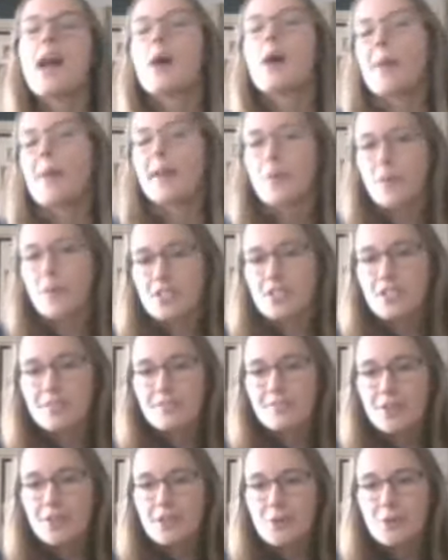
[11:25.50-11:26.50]
Now, my
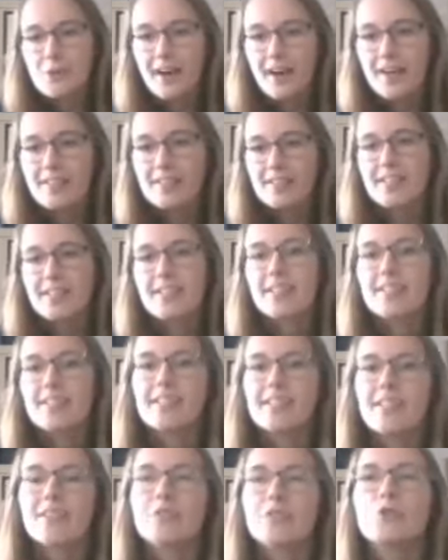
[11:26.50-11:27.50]
question for you guys
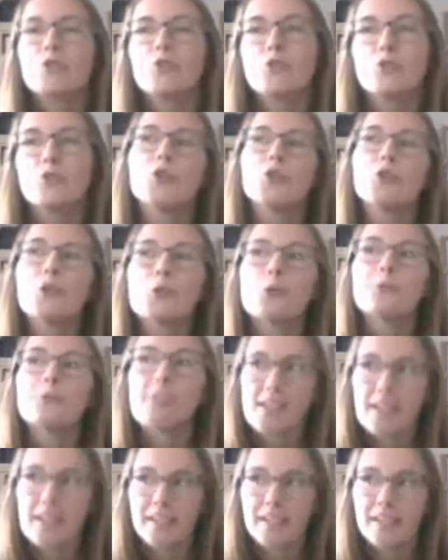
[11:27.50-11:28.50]
is, do you
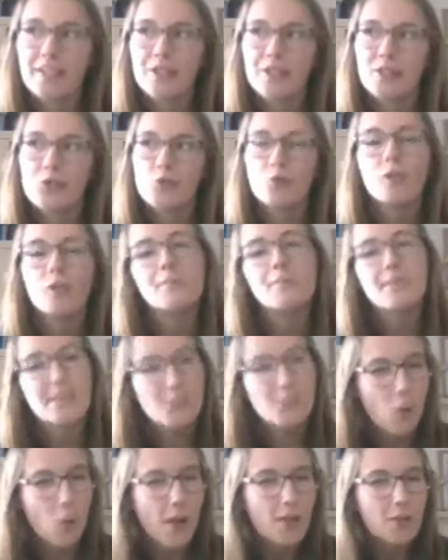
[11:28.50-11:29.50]
think you can be
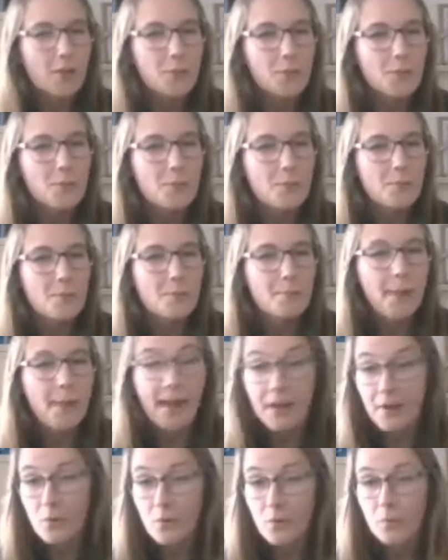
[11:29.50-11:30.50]
swallowed
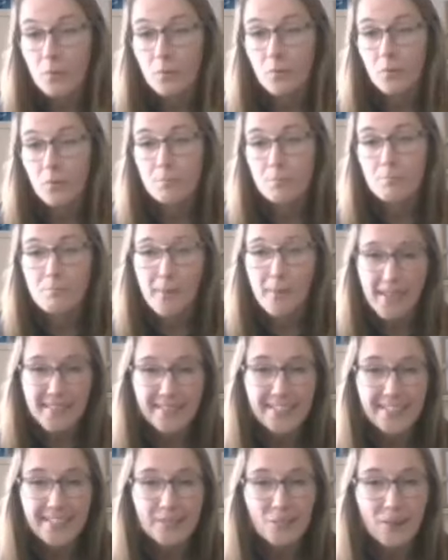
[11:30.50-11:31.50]
by a
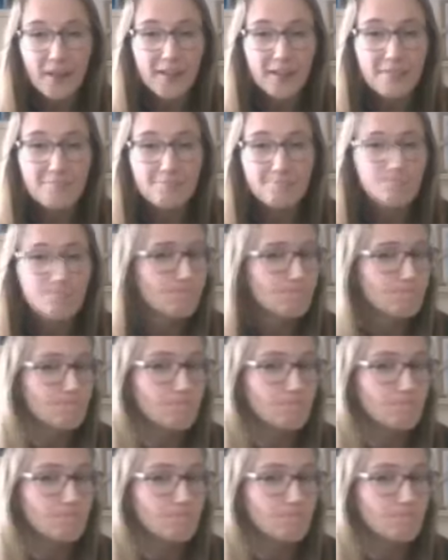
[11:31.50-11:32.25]
baleen whale?